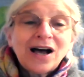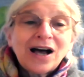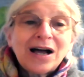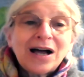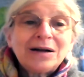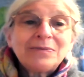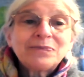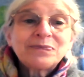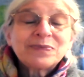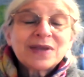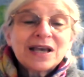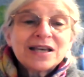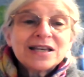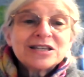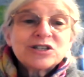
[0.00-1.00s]
Um,
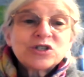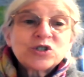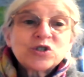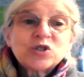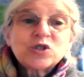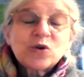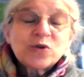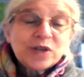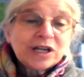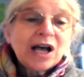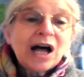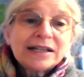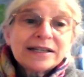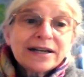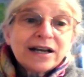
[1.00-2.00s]
so the
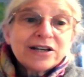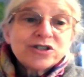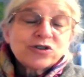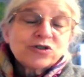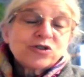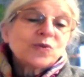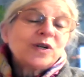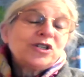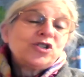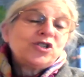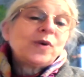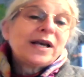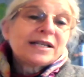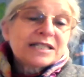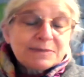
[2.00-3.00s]
colonizers want
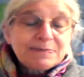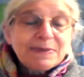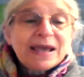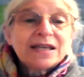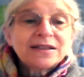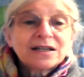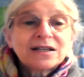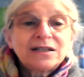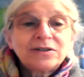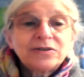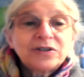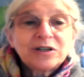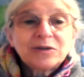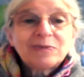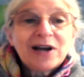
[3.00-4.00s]
to expand the
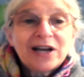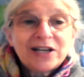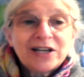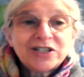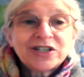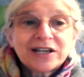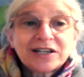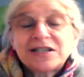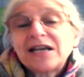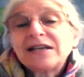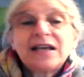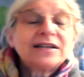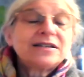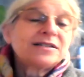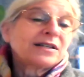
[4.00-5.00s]
colonial project, and
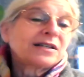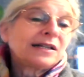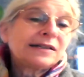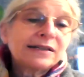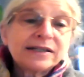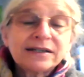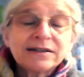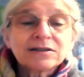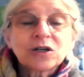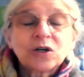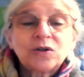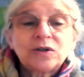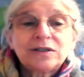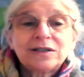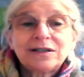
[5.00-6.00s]
that is a clear
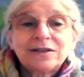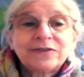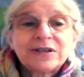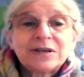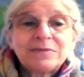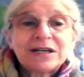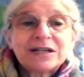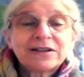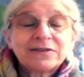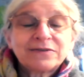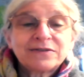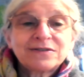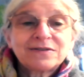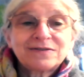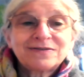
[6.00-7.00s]
goal of the
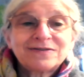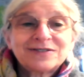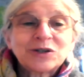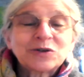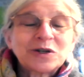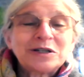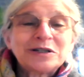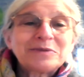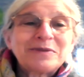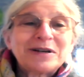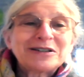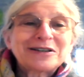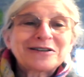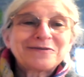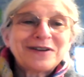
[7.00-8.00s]
American, so-called
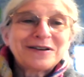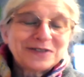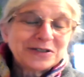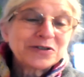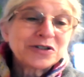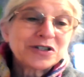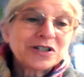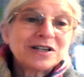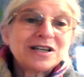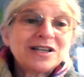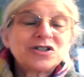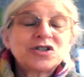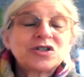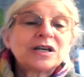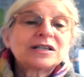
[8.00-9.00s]
American Revolution,
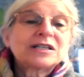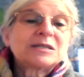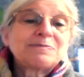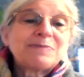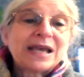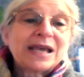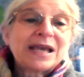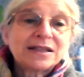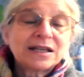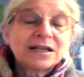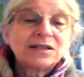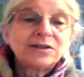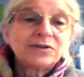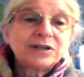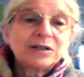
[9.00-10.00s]
is to expand the
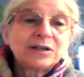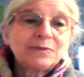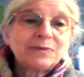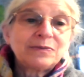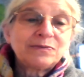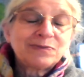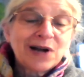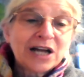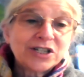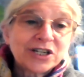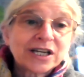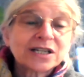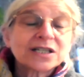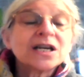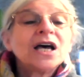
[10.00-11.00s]
colonial
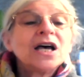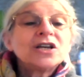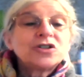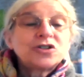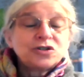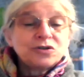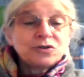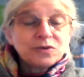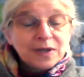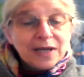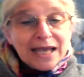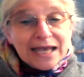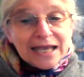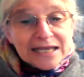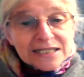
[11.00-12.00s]
project, to
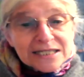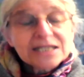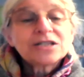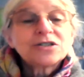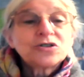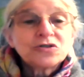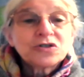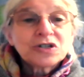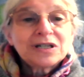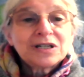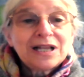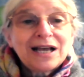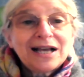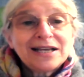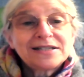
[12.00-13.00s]

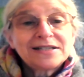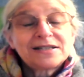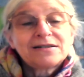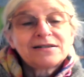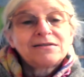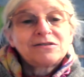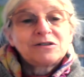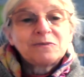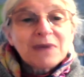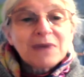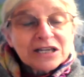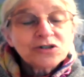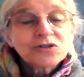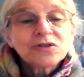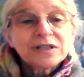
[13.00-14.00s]
institutionalize, to
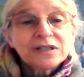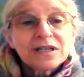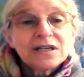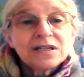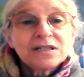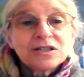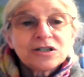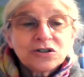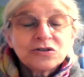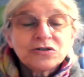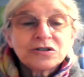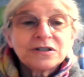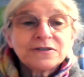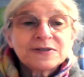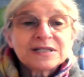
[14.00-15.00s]
make sure that the
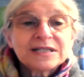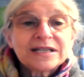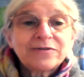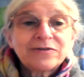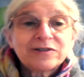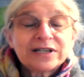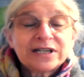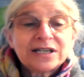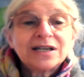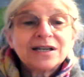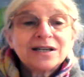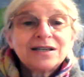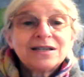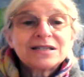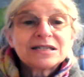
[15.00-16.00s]
institution of slavery
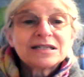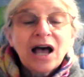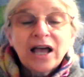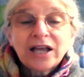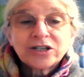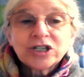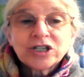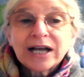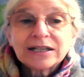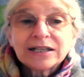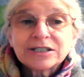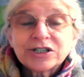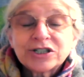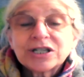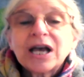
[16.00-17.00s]
is not
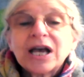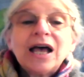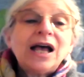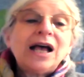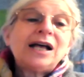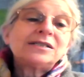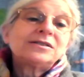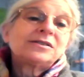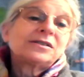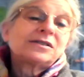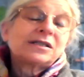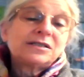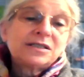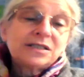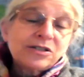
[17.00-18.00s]
challenged, and to
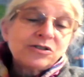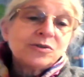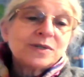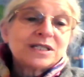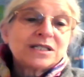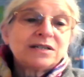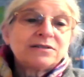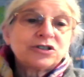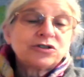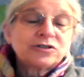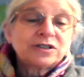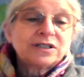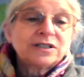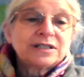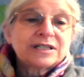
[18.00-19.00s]
continue with
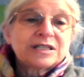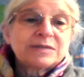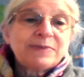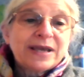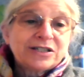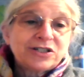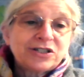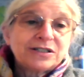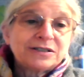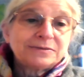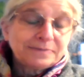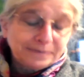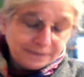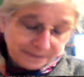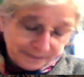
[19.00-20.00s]
territorial expansion.